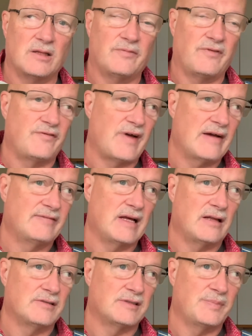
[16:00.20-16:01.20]
them for
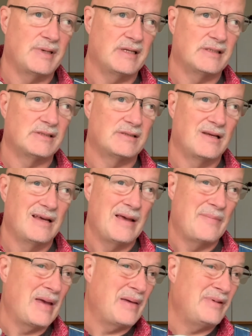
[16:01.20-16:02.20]
$5 a piece,
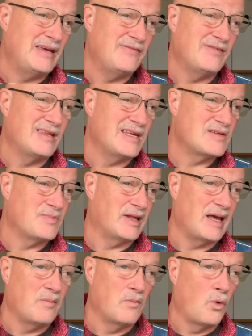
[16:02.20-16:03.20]
maybe even these will
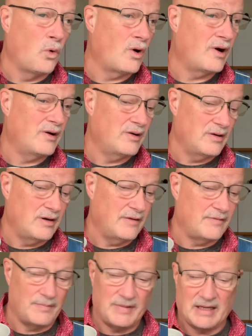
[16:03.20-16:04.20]
get more
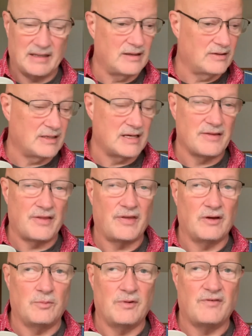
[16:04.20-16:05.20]
if I'm thinking that the other
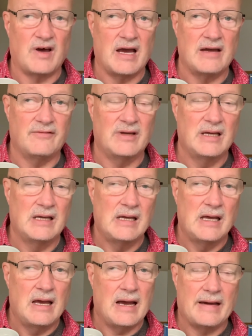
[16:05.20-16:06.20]
thing will be five.
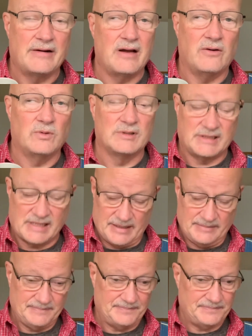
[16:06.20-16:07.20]
I don't know. We'll see.
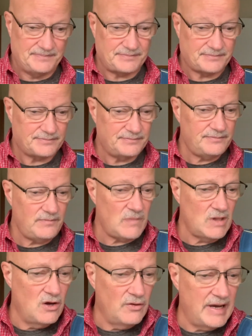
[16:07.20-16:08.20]

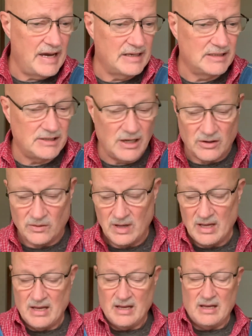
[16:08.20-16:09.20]
Okay, so
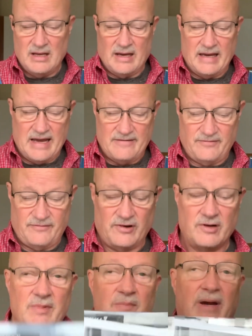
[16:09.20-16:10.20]
I have in
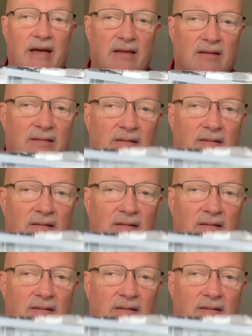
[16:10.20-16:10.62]
front of me my